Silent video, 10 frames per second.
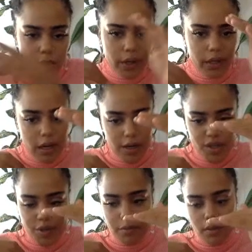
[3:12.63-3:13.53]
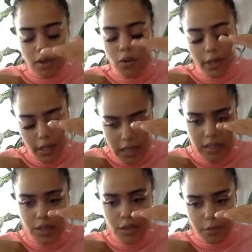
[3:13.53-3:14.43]

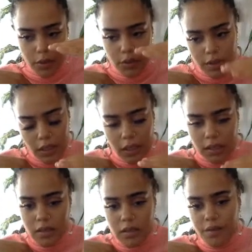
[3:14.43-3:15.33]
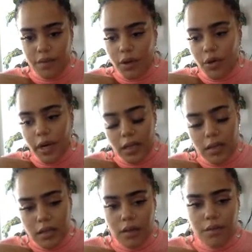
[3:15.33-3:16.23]
Organizing your music into different
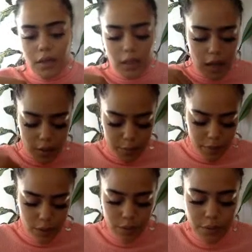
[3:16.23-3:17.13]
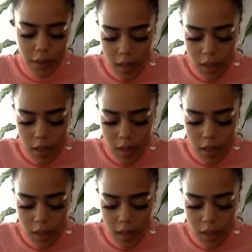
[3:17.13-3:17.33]
crates can really help you